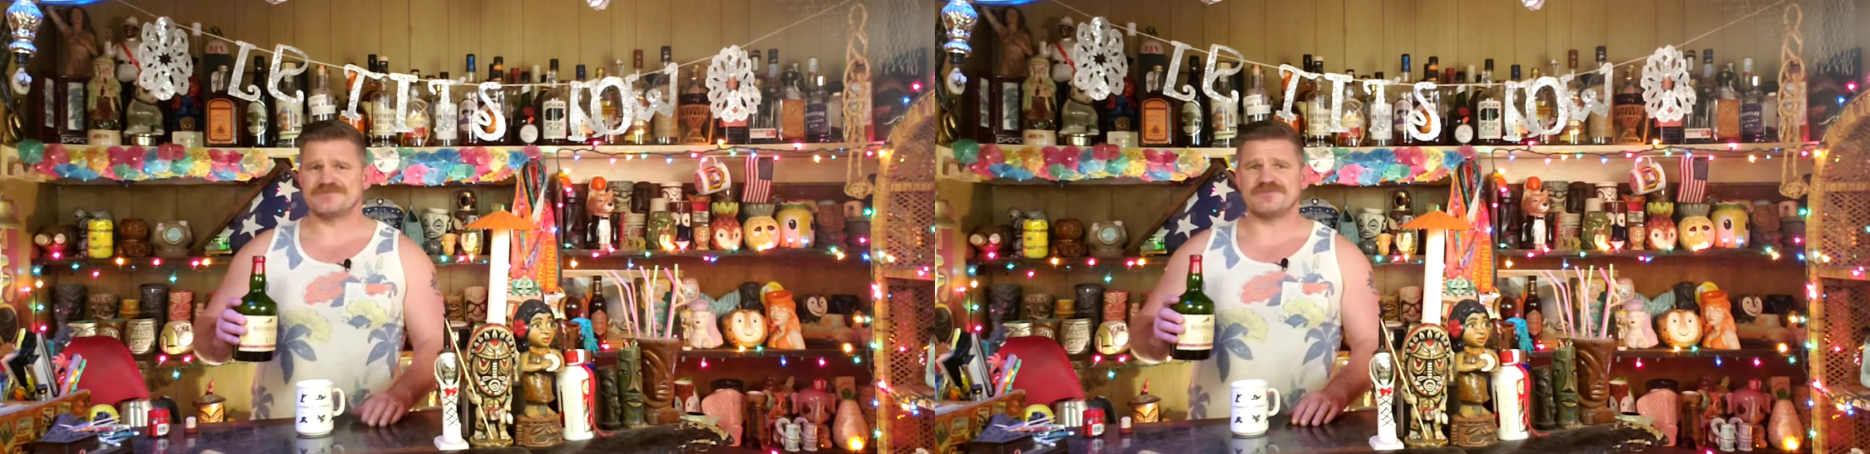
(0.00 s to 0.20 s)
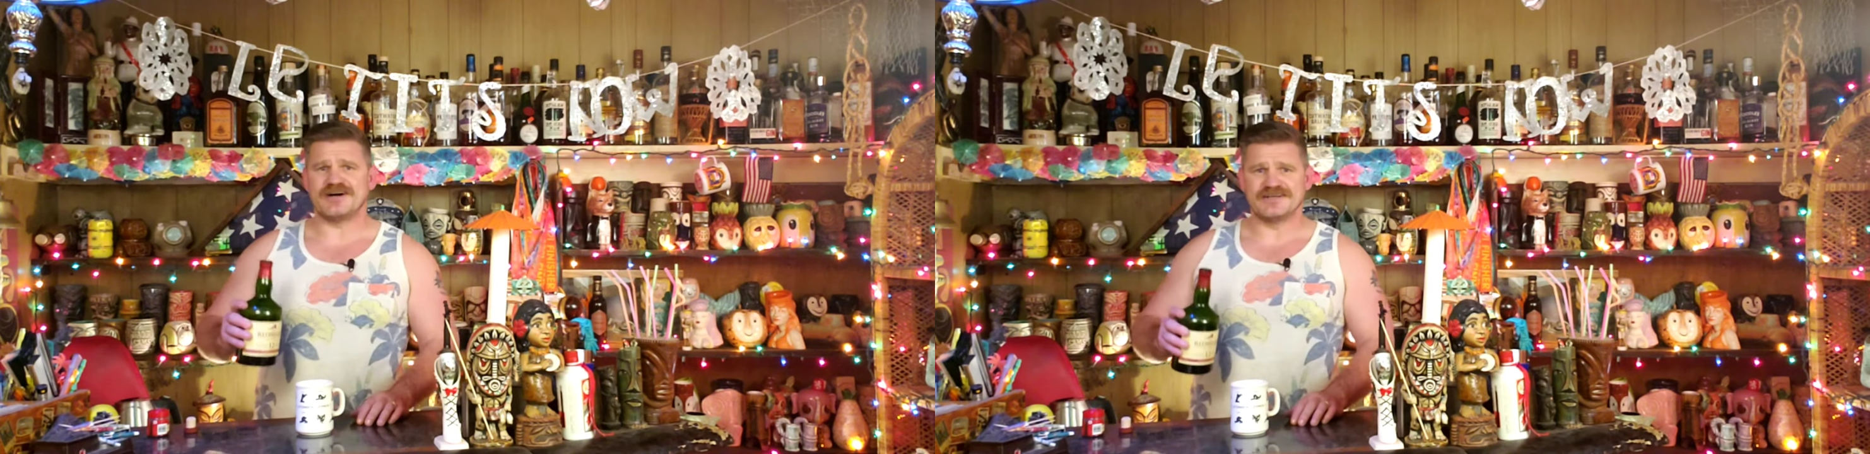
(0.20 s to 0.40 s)

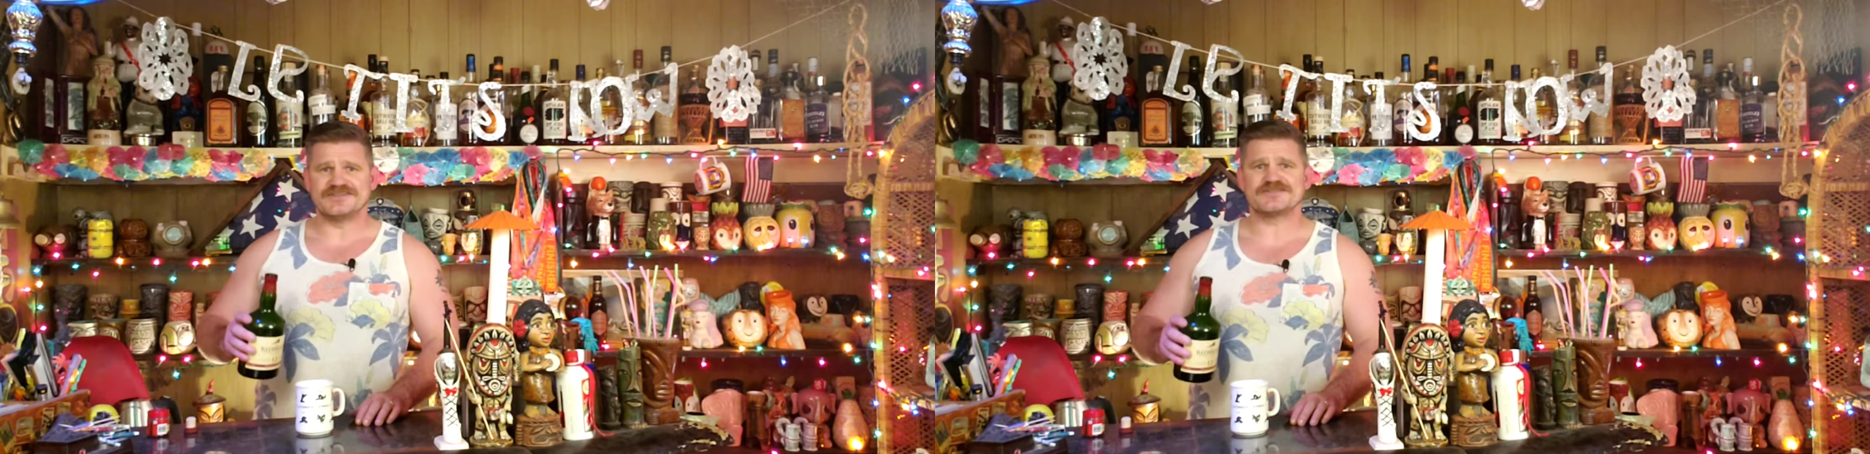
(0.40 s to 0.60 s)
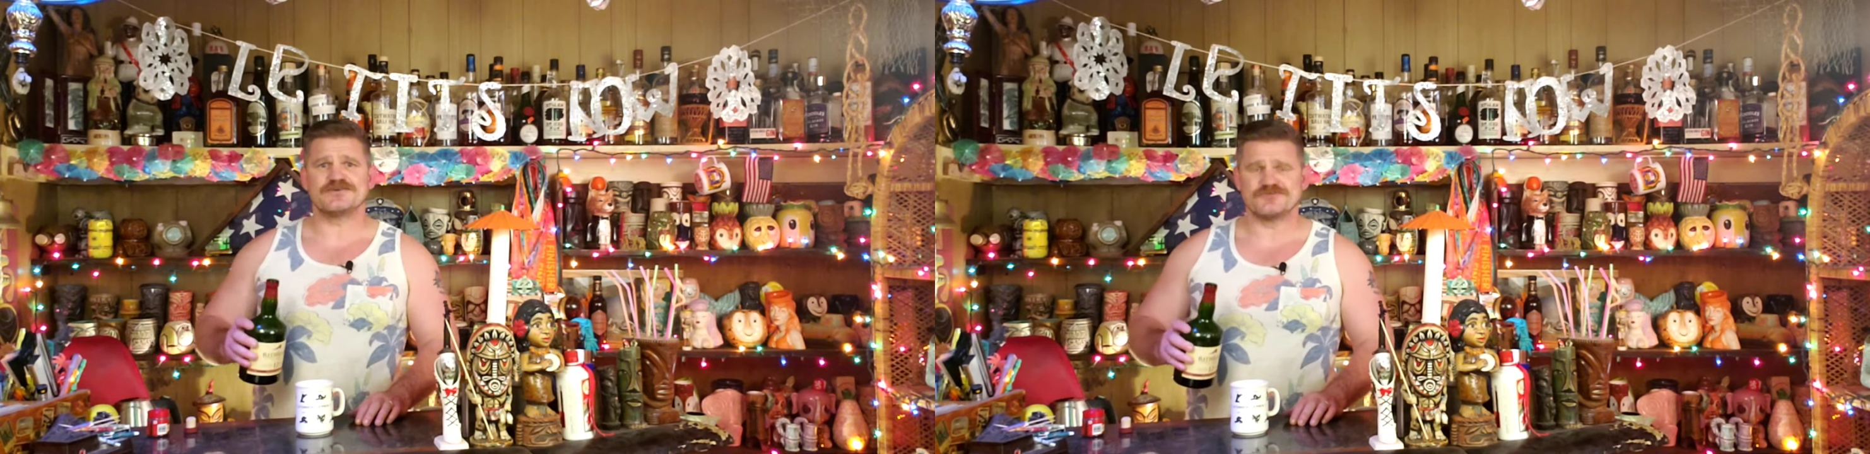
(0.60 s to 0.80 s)
fine.
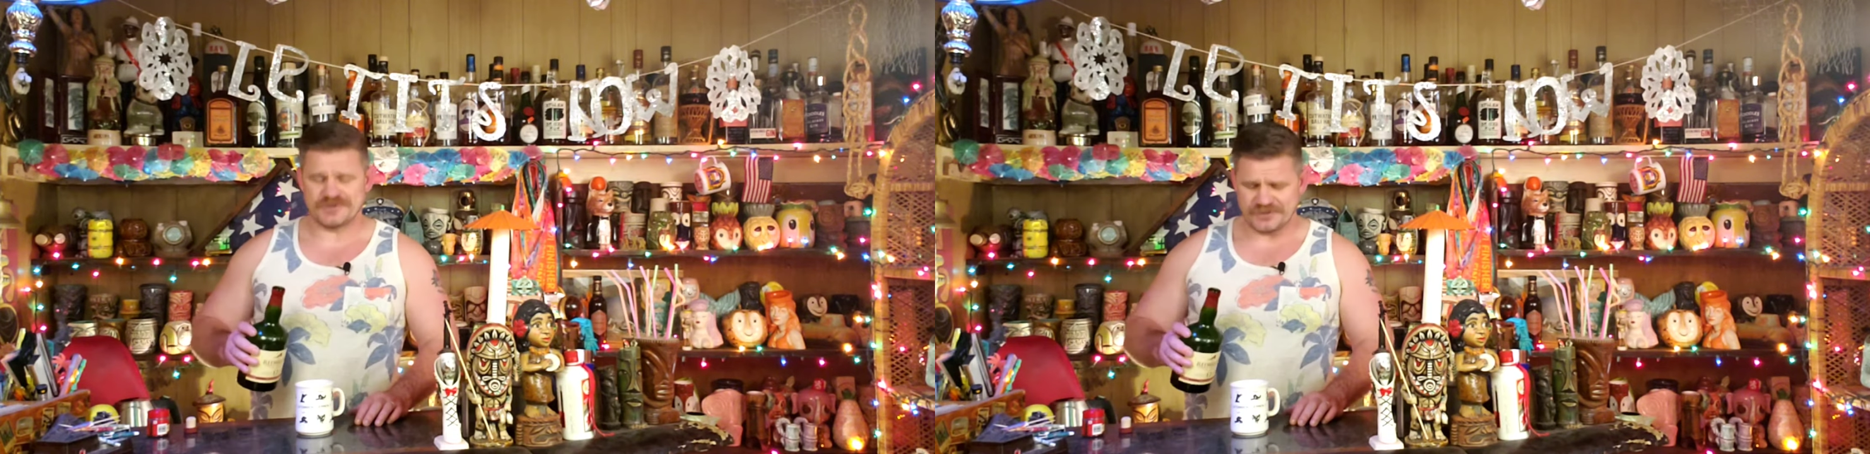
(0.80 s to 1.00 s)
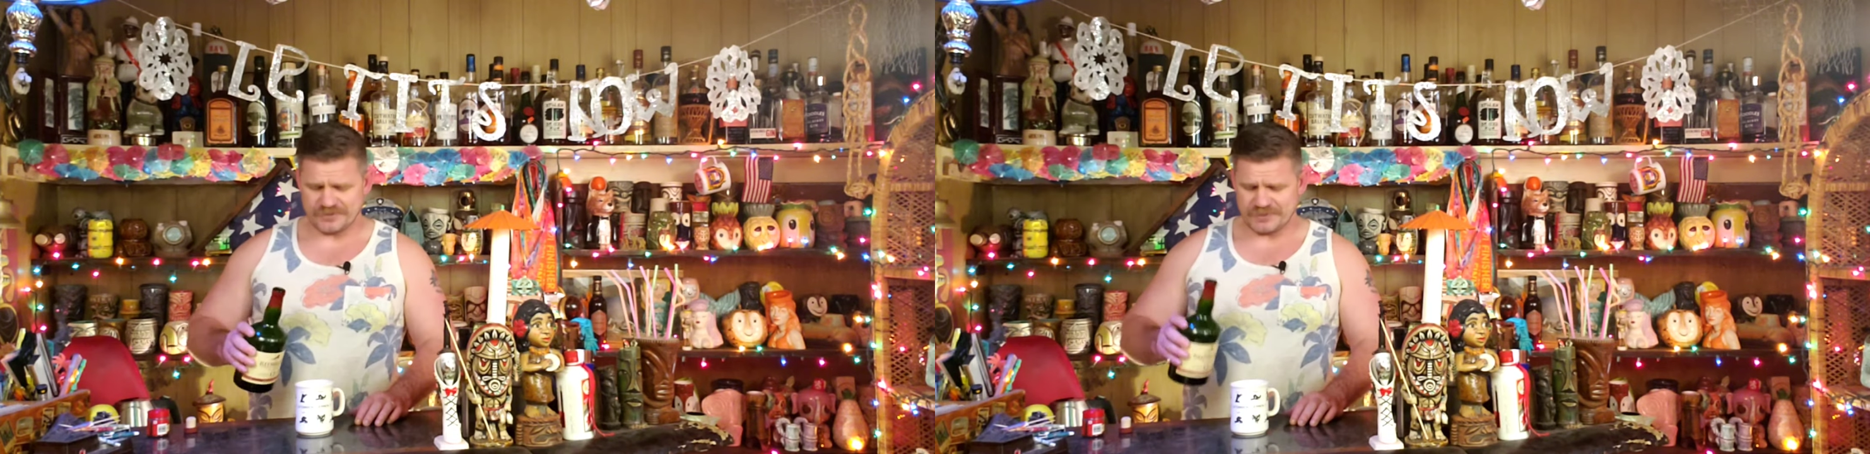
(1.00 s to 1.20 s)
Just don't
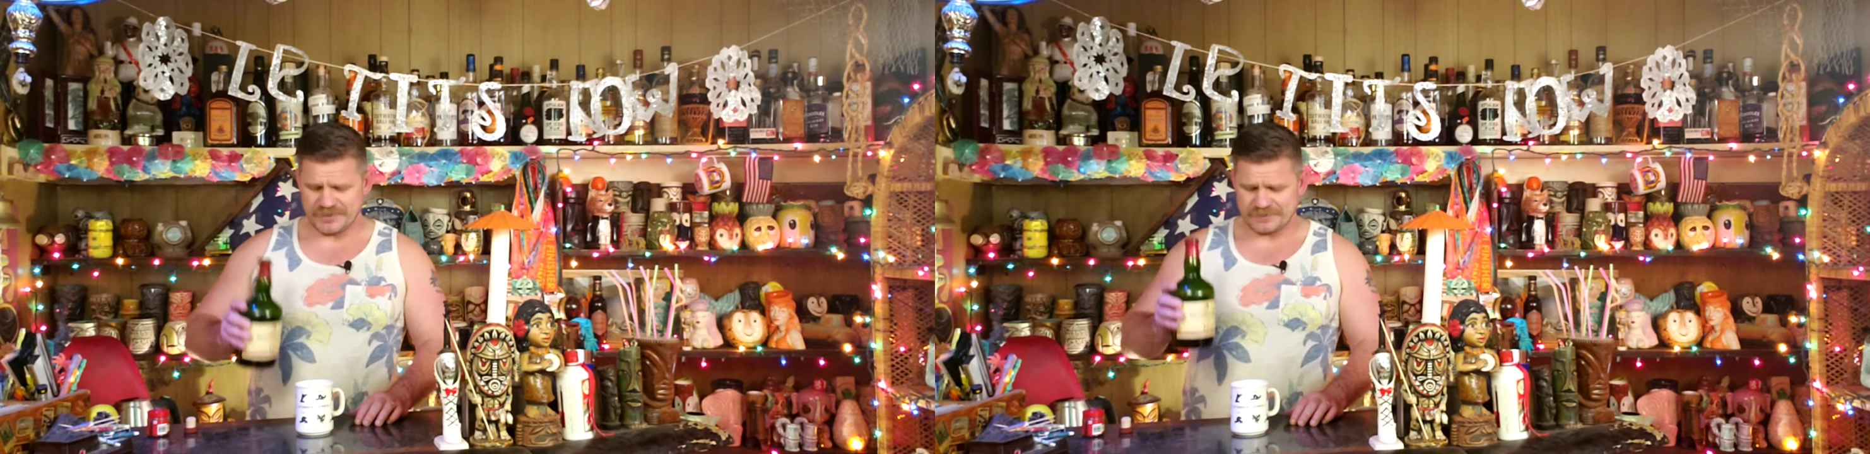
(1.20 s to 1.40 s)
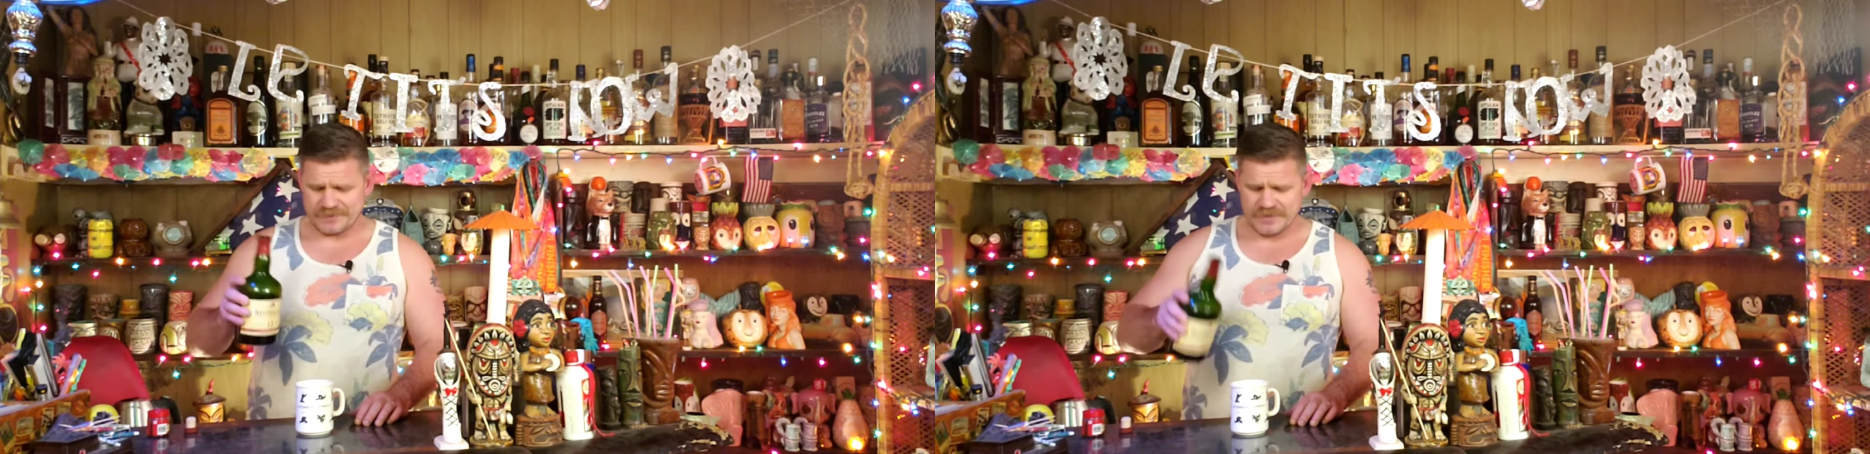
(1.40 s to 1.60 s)
drink all the way.